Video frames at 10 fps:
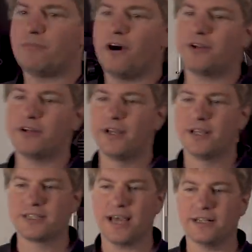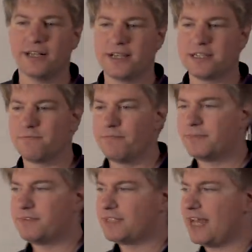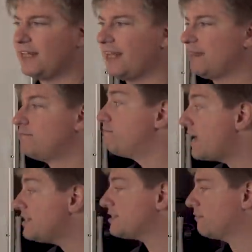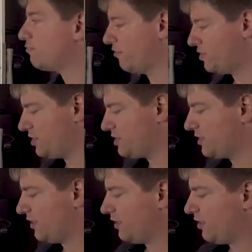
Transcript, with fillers: modern satellite-based approaches,